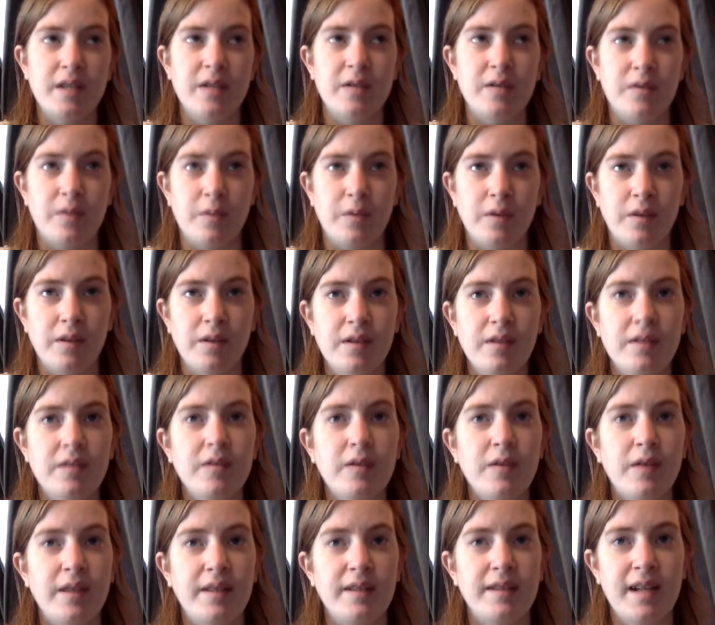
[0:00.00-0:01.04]
years old. So
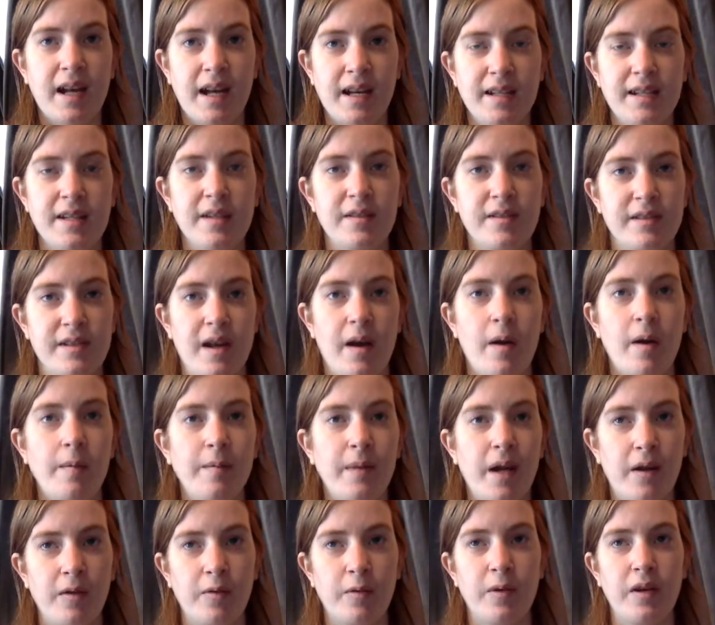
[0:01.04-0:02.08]
that's 10 years now. I'm
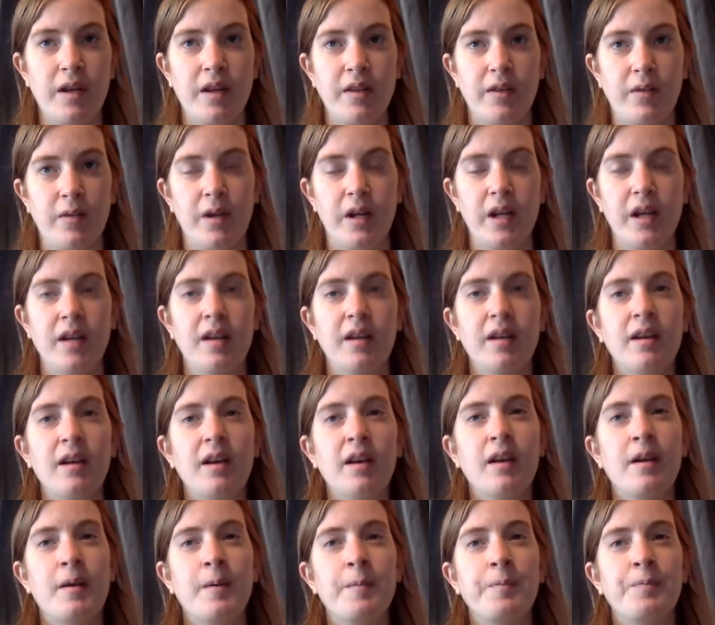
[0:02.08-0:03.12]
now 23.
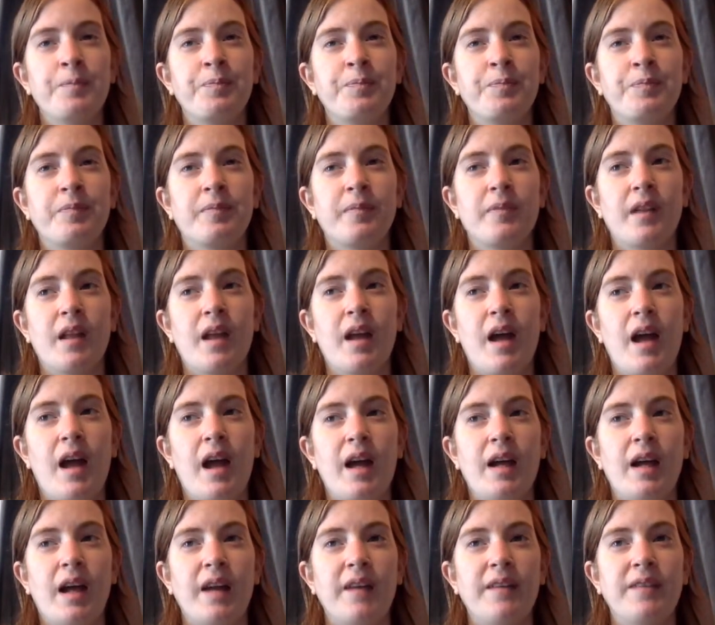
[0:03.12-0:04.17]

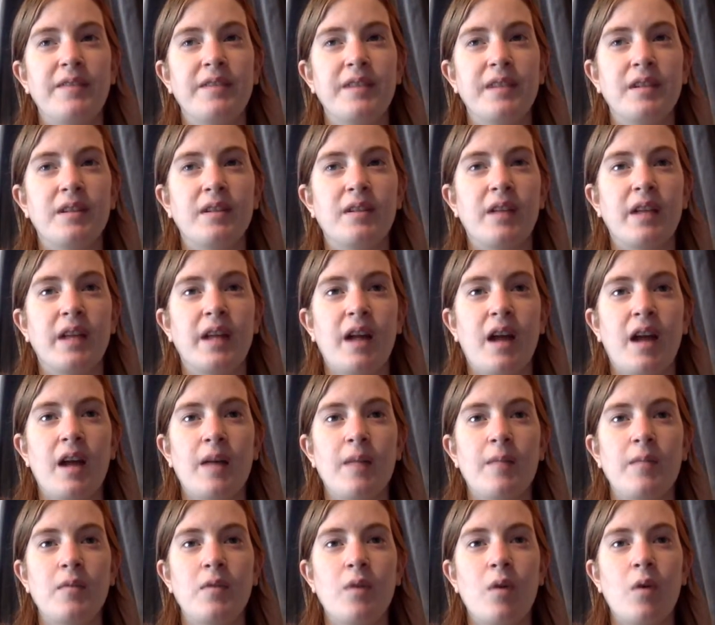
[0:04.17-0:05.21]
And I feel like I
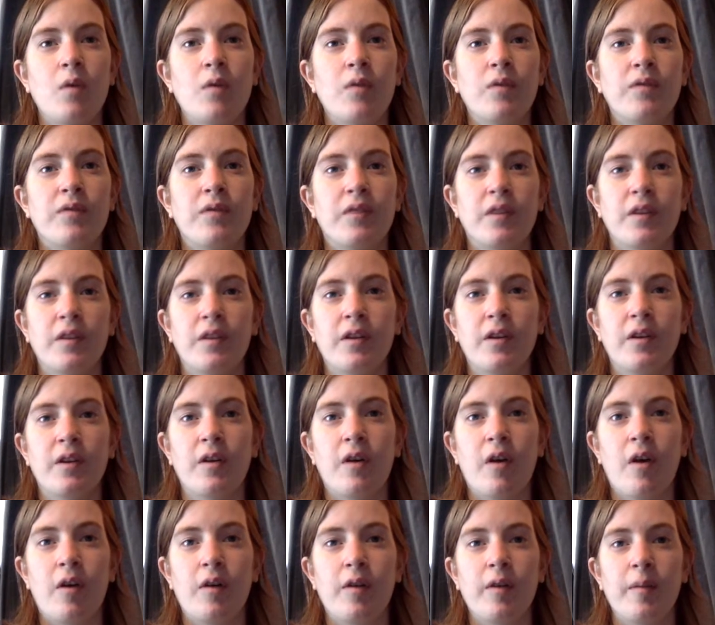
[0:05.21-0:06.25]
am no further
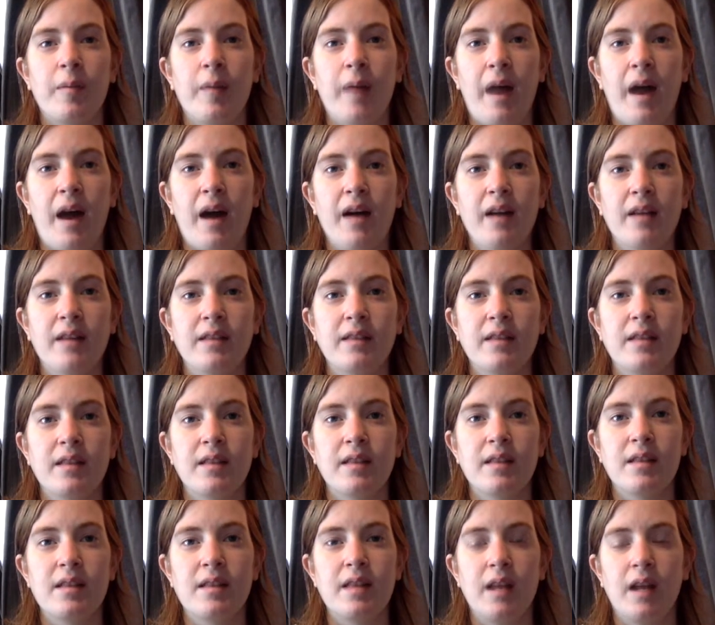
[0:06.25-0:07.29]
on the path
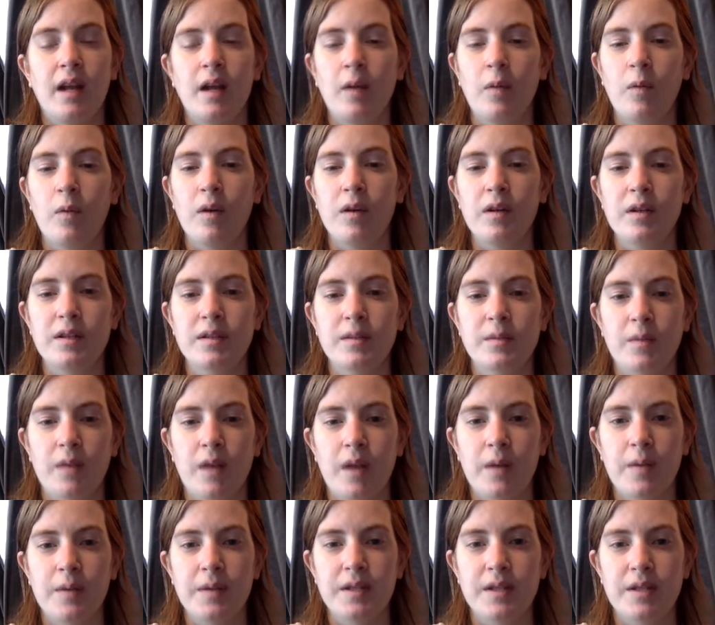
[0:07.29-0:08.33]
than I was when
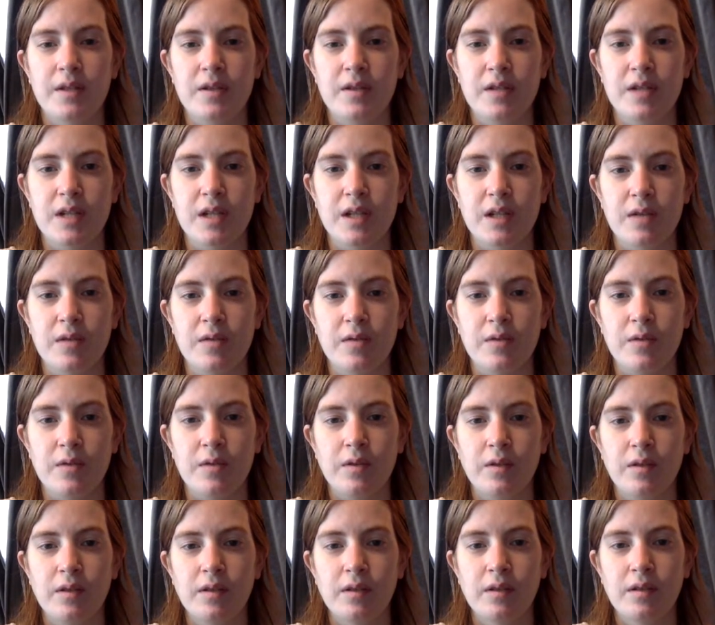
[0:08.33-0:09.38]
I was 13 years
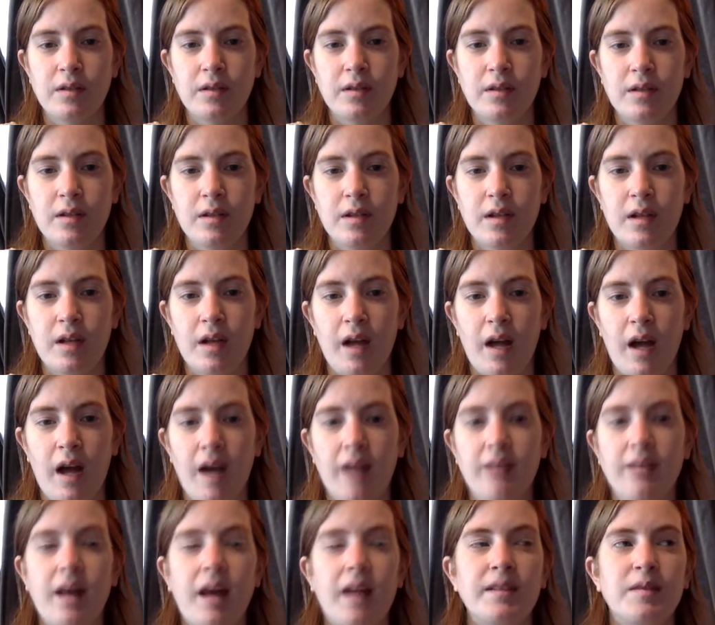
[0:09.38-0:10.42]
old.
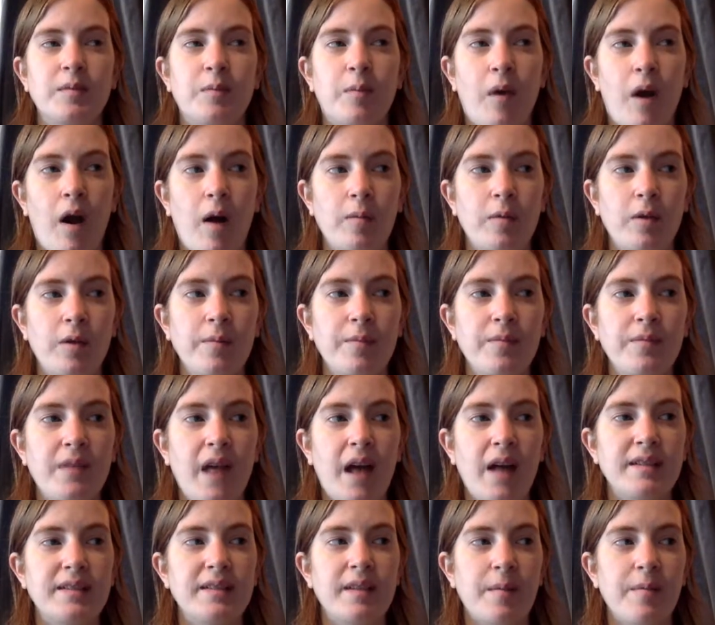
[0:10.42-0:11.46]
And that's a problem.
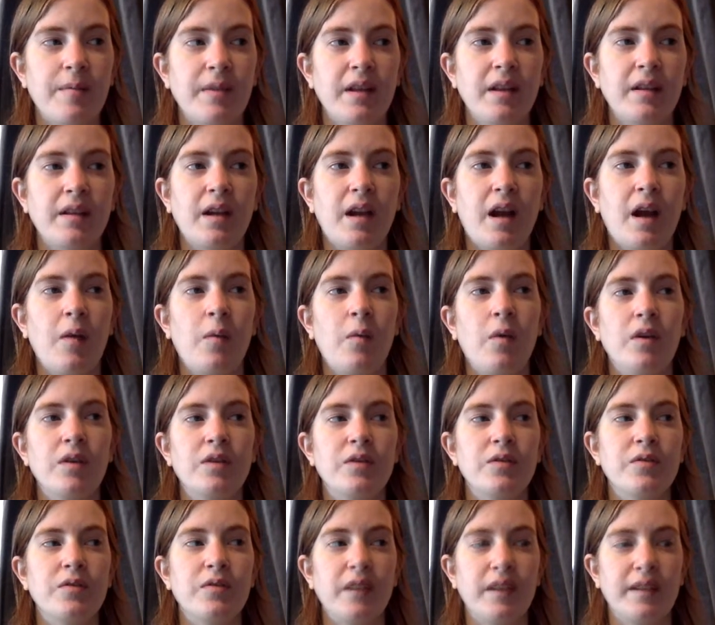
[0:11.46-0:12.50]
That's something that I want
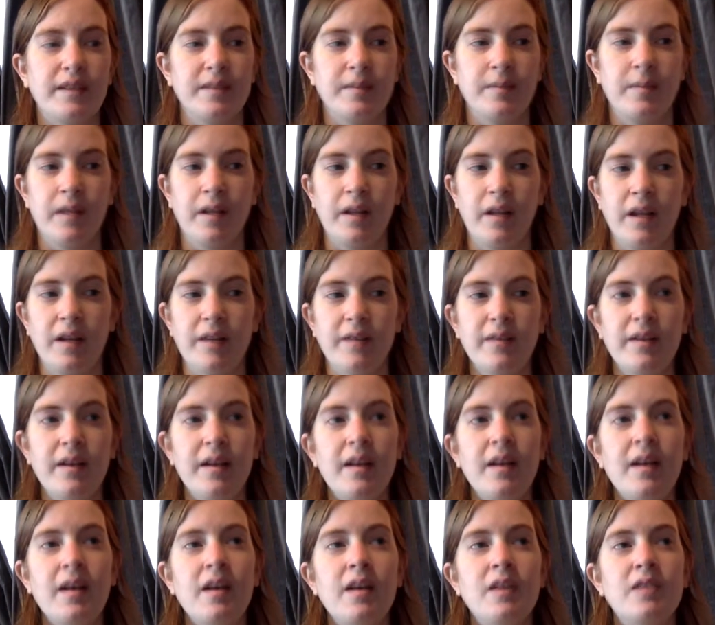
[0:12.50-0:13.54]
to fix in my life.
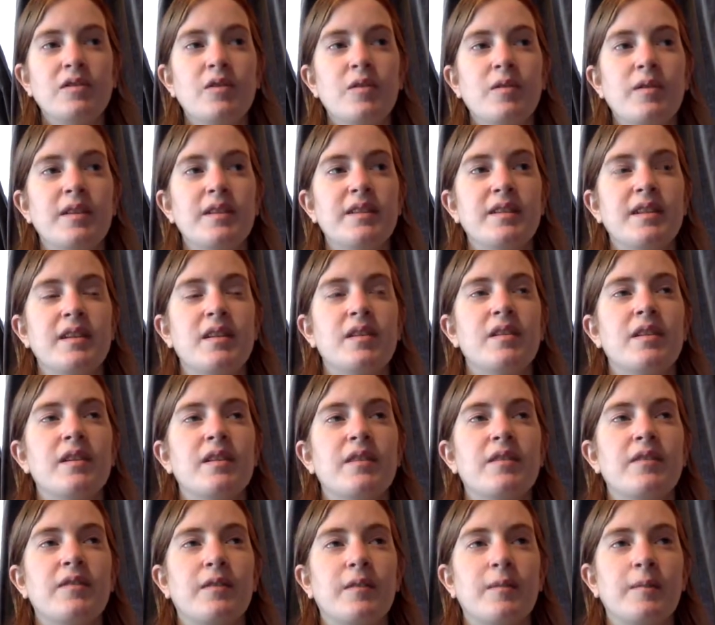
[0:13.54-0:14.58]
So this
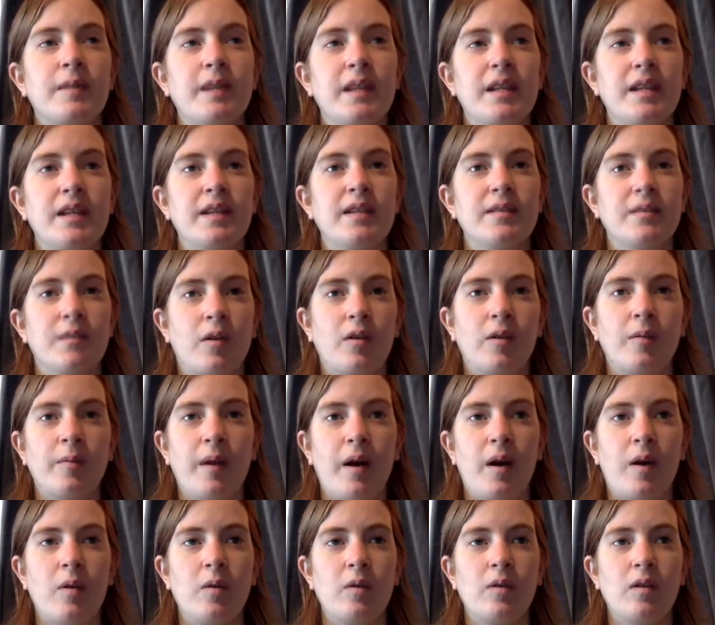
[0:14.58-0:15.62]
year for me is all
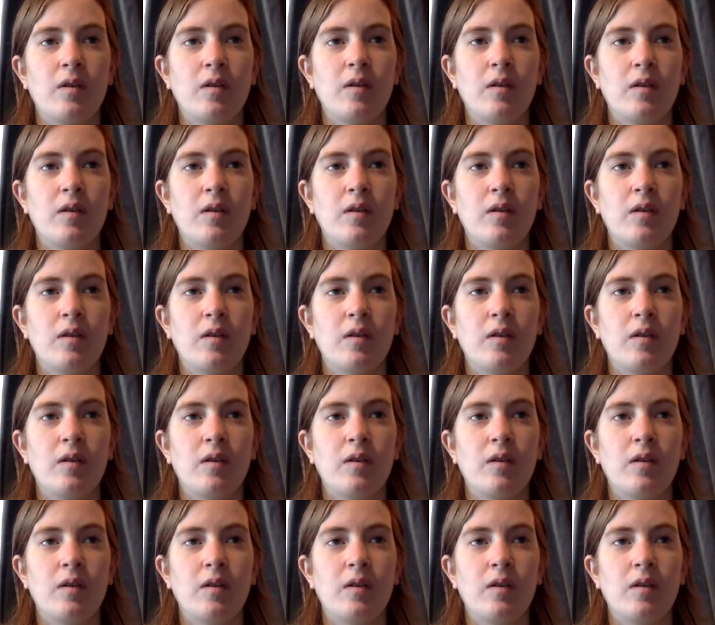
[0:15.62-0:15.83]
about